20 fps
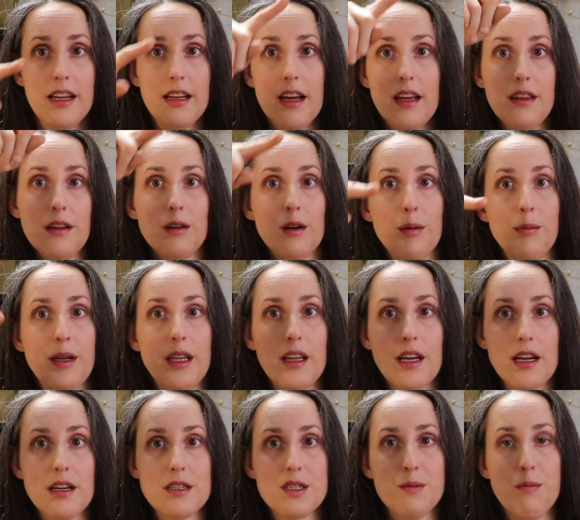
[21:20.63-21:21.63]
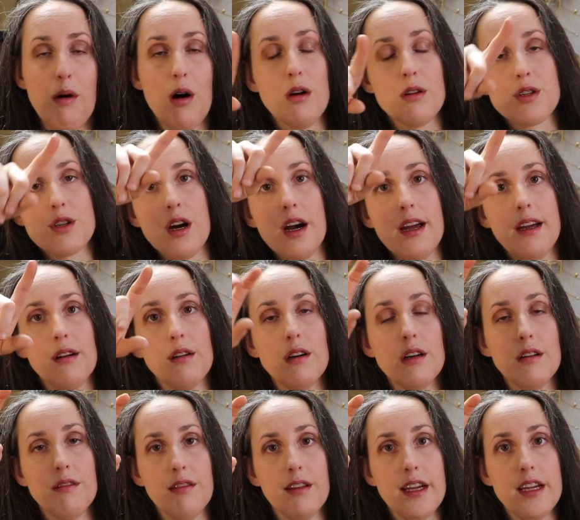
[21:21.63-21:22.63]
and there will be like a small triangle
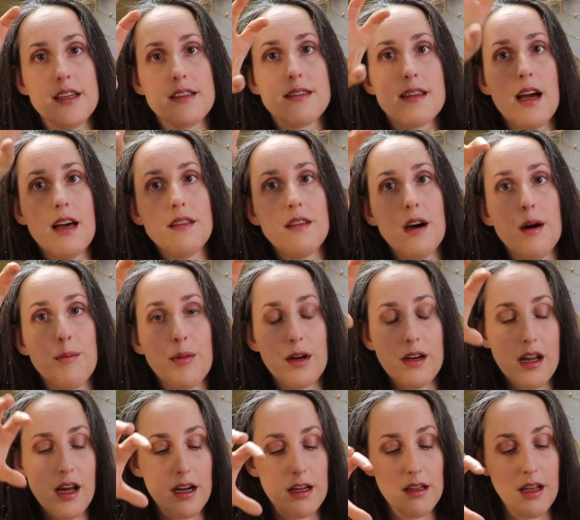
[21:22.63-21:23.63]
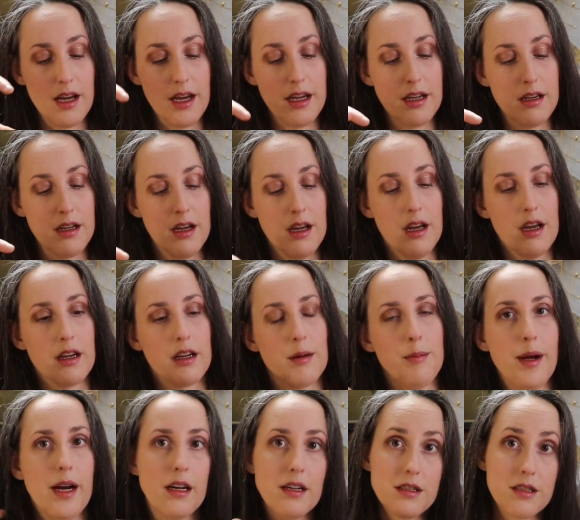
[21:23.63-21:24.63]
of lace at the upper neckline
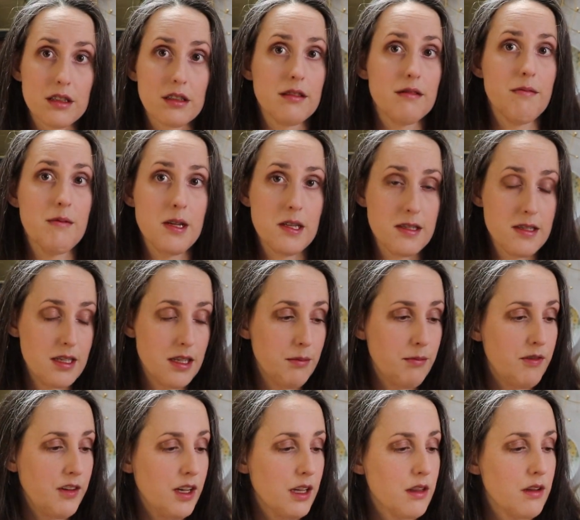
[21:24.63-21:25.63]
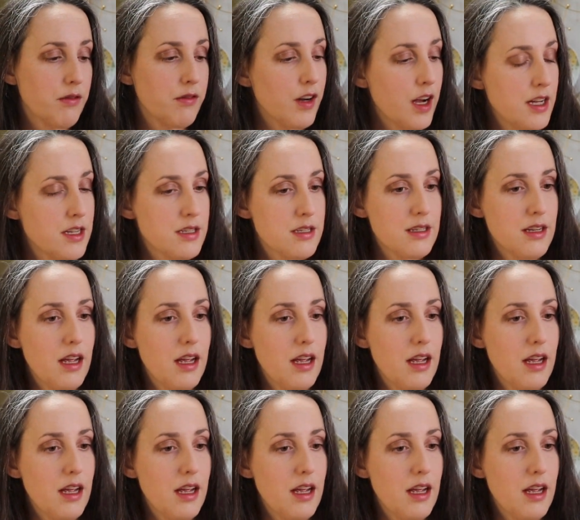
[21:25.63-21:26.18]
compared to the deep V at the front,